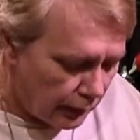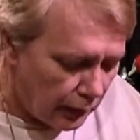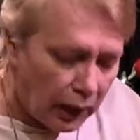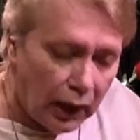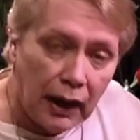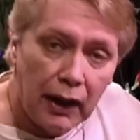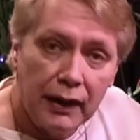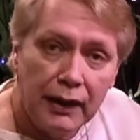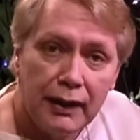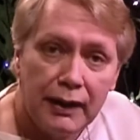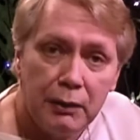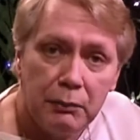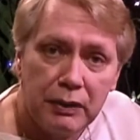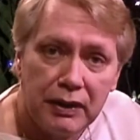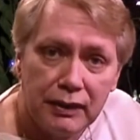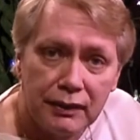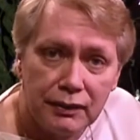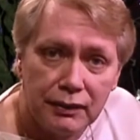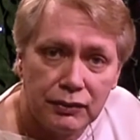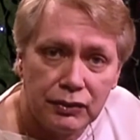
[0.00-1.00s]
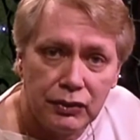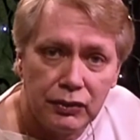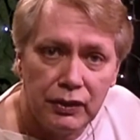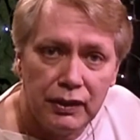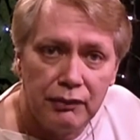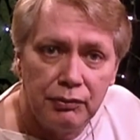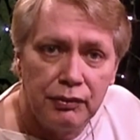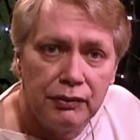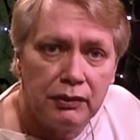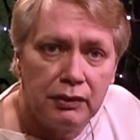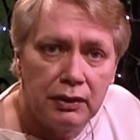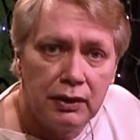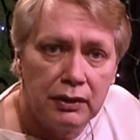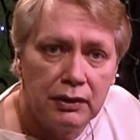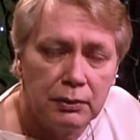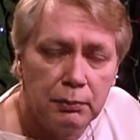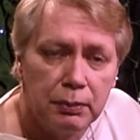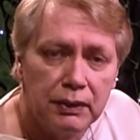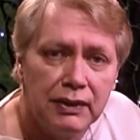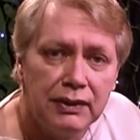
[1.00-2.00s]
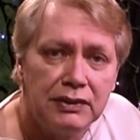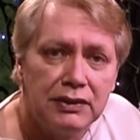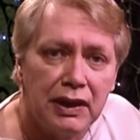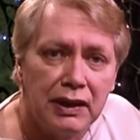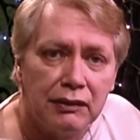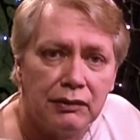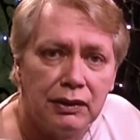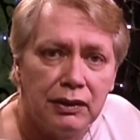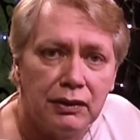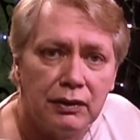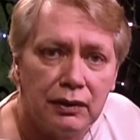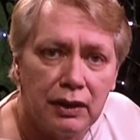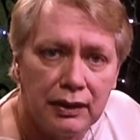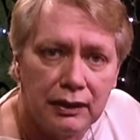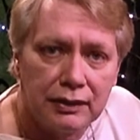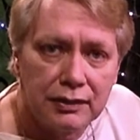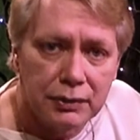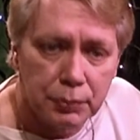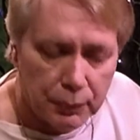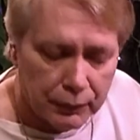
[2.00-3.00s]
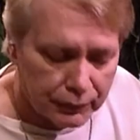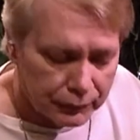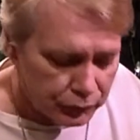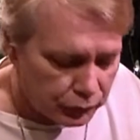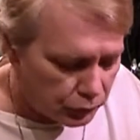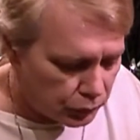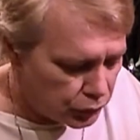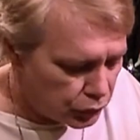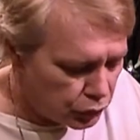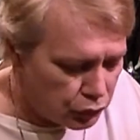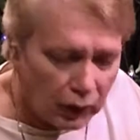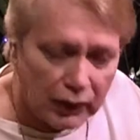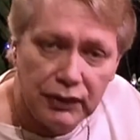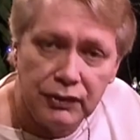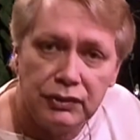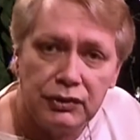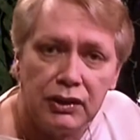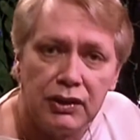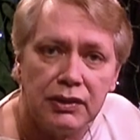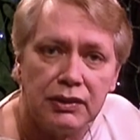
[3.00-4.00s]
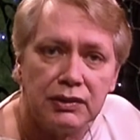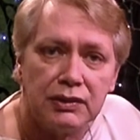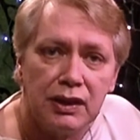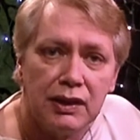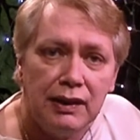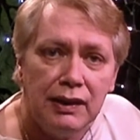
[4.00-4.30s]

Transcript: I am here to give you a little bit of tarot and spiritual strangeness